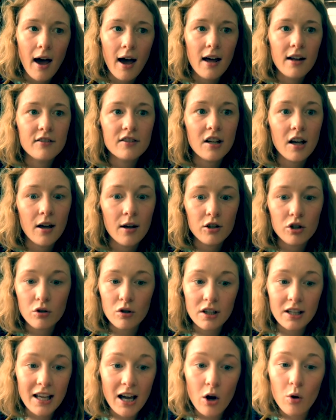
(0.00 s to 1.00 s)
and you
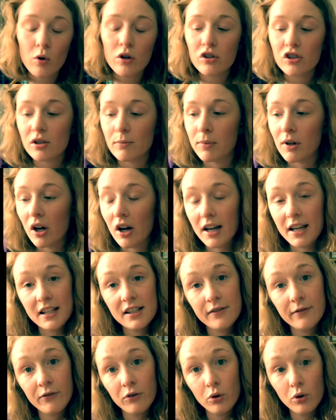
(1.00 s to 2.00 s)
can get all your
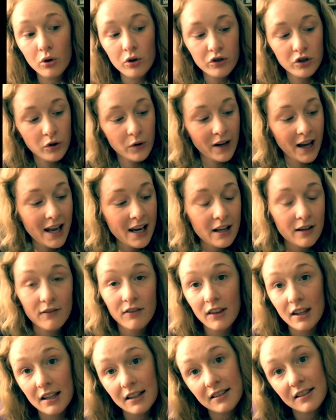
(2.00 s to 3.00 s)
supplies for doing any
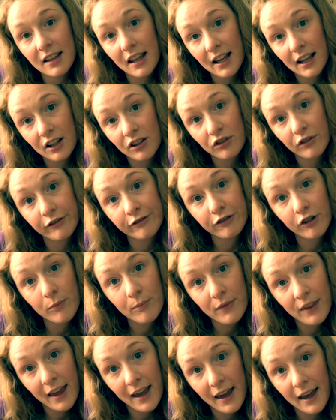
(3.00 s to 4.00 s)
of these things
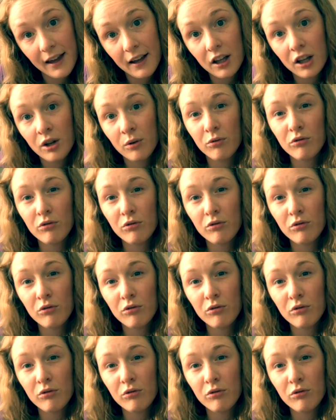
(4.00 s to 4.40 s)
from there.